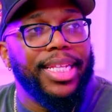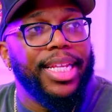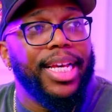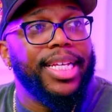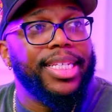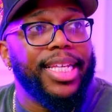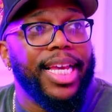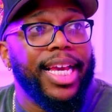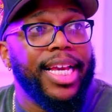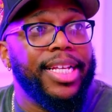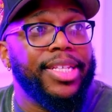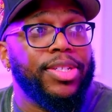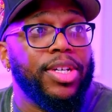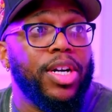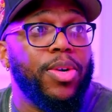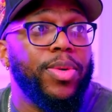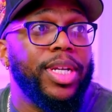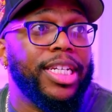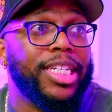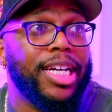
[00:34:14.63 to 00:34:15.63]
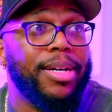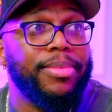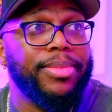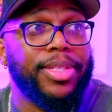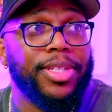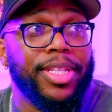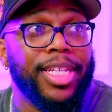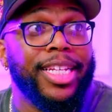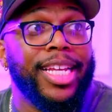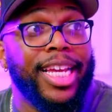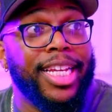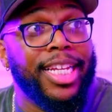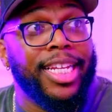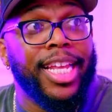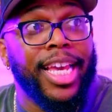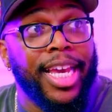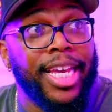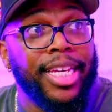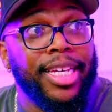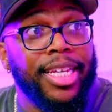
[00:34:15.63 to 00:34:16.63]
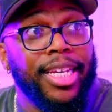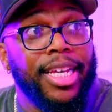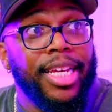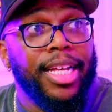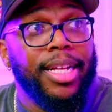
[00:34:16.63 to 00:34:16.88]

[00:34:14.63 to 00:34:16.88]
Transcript: less hands-on when it comes to the day-to-day.